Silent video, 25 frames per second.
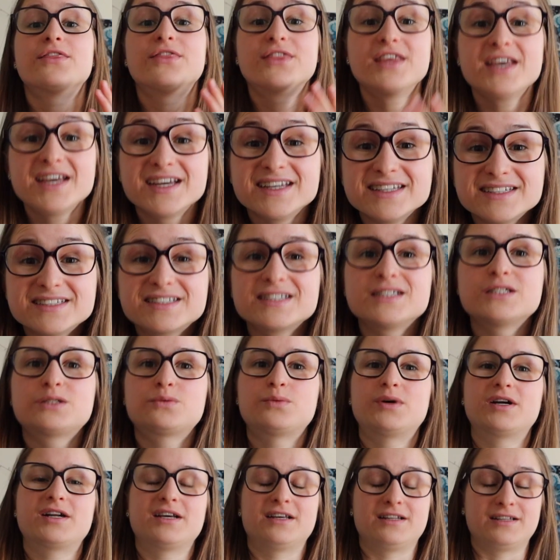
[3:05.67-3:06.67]
This
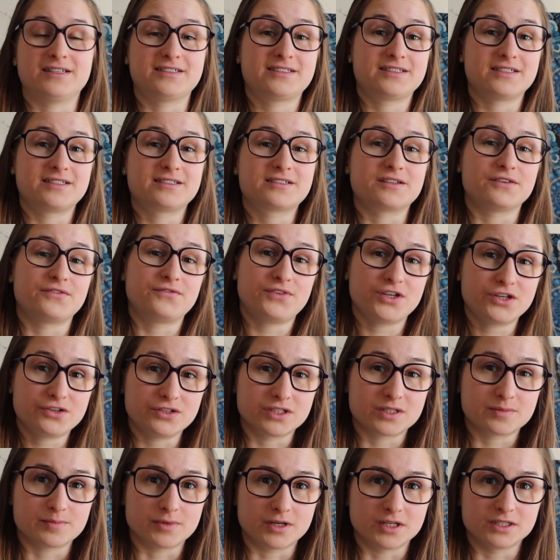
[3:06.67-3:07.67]
is what elicits the fear
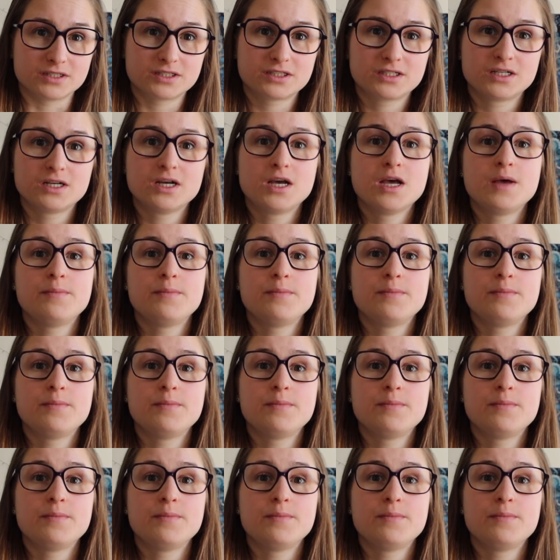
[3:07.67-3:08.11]
response,